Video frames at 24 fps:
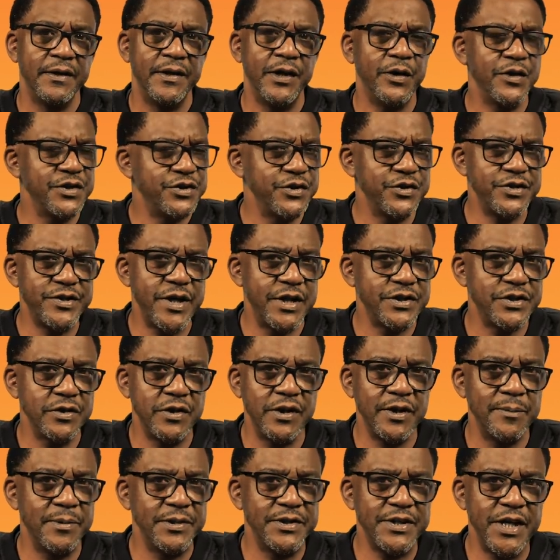there is no statute
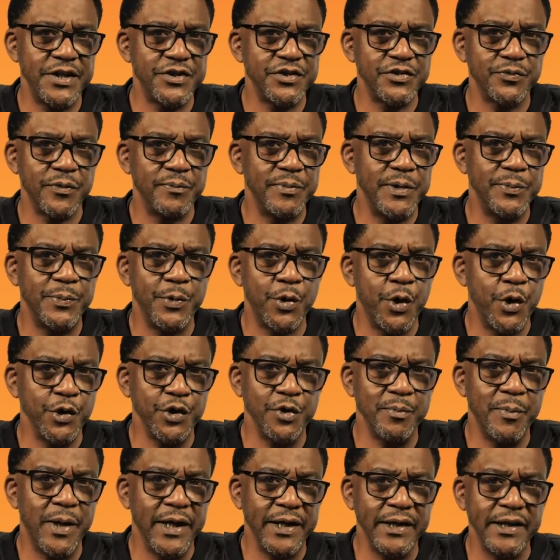of limitations when people owe
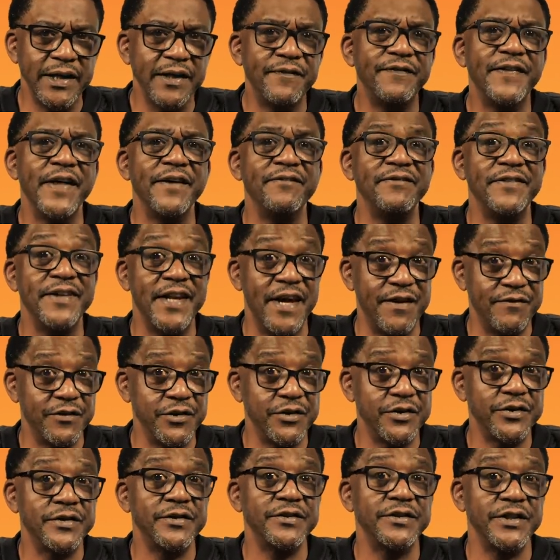you money if they've
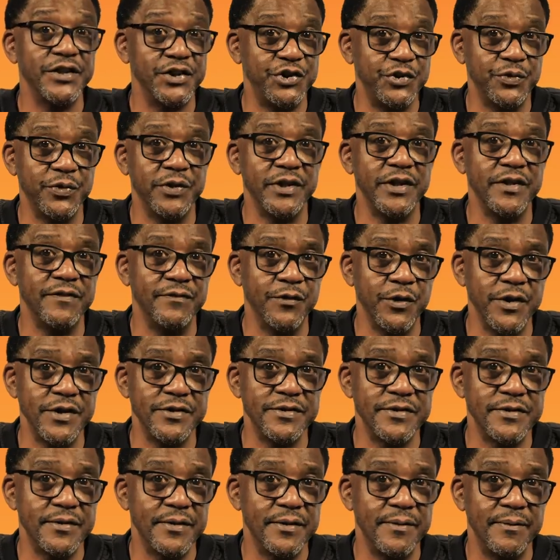never sent you an
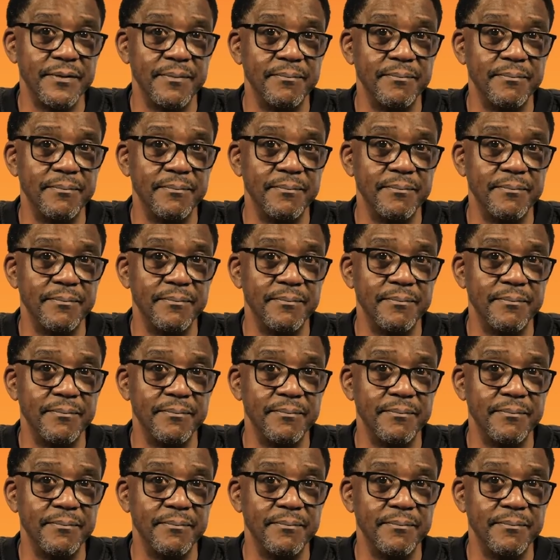invoice.